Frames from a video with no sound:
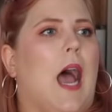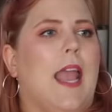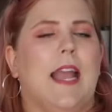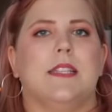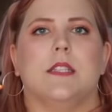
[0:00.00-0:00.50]
I
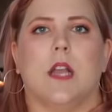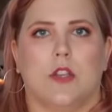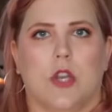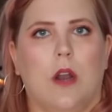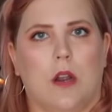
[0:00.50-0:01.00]
had
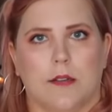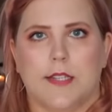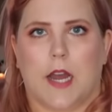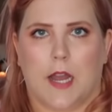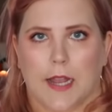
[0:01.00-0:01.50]
such a hard
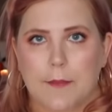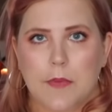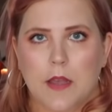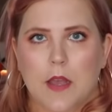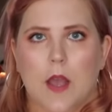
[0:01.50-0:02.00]

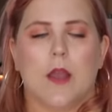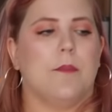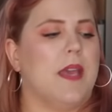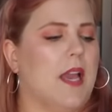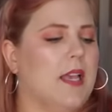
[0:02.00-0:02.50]
time
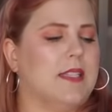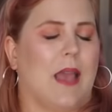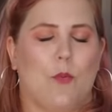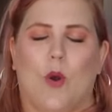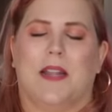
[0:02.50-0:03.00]
because
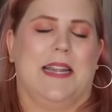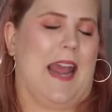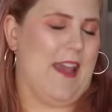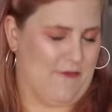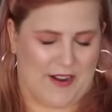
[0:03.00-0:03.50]
I
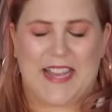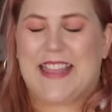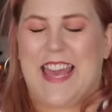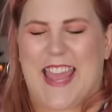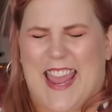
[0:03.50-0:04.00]
wanted
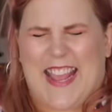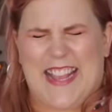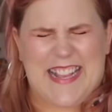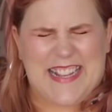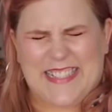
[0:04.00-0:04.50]

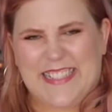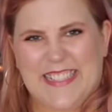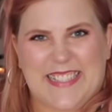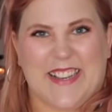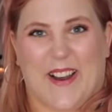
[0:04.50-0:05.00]
everything.
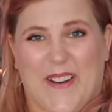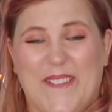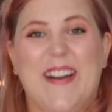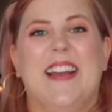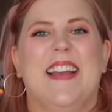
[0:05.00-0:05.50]

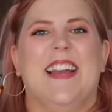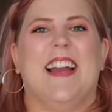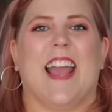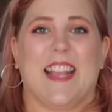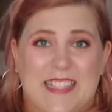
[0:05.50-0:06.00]
So
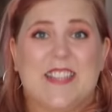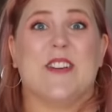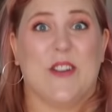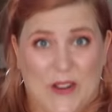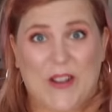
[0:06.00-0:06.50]
it's a
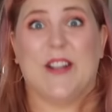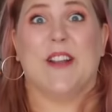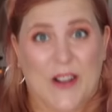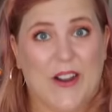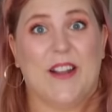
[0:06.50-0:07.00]

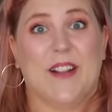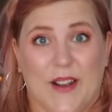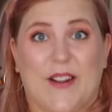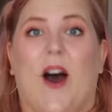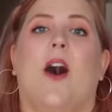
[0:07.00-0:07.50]
good, good,
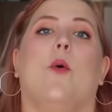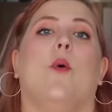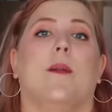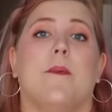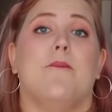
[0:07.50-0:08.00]
good haul.
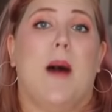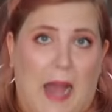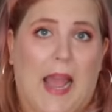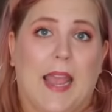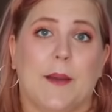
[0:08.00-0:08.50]
One of
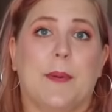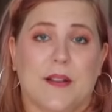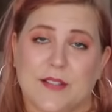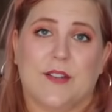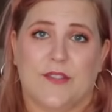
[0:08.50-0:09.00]
my
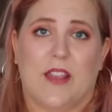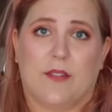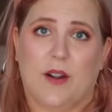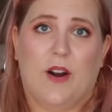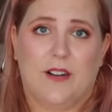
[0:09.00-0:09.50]
personal
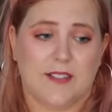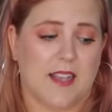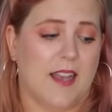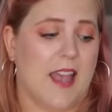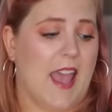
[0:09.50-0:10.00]
favorite hauls
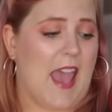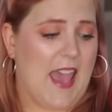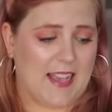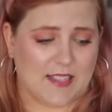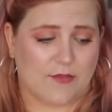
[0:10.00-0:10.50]

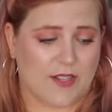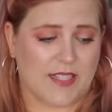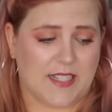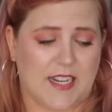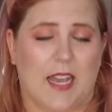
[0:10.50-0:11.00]
as of
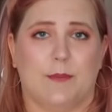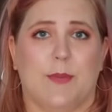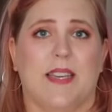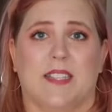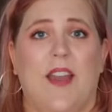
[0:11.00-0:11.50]
recent times
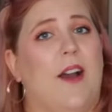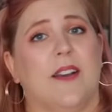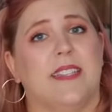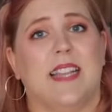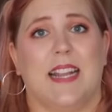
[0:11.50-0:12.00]
because of
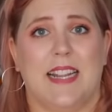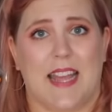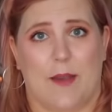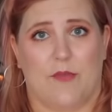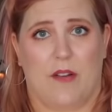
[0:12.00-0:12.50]
how excited I
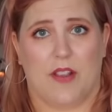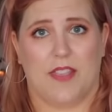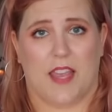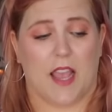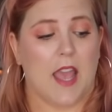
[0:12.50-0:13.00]
am for
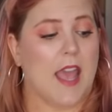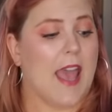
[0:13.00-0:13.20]
everything.